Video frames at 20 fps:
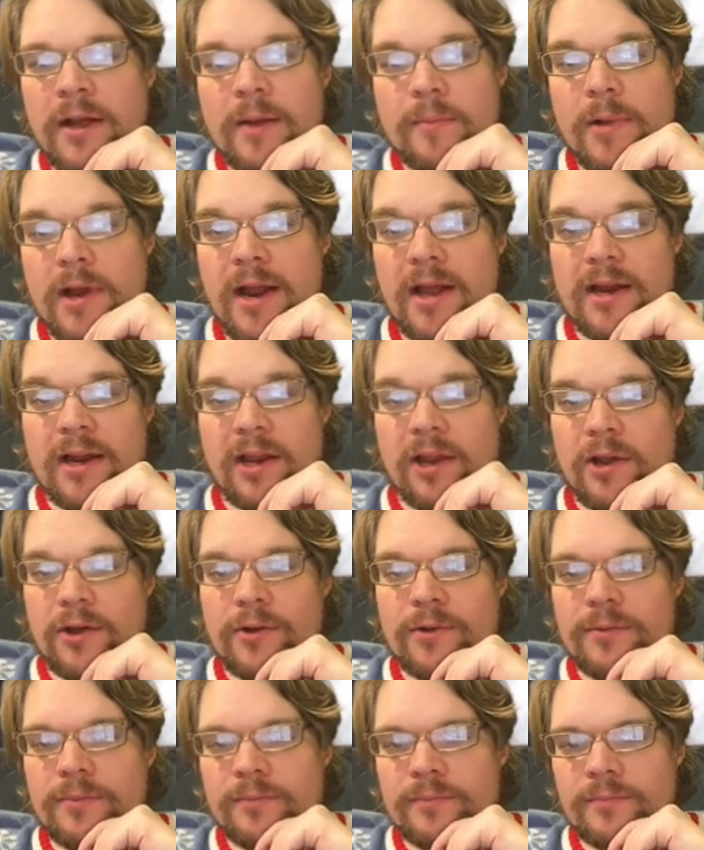But
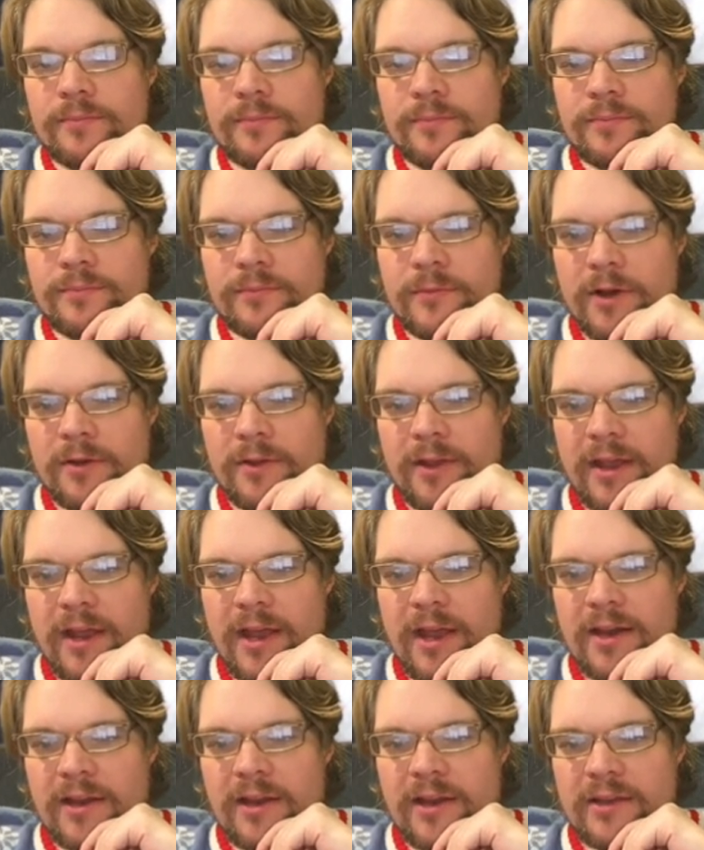anywho, what do they got?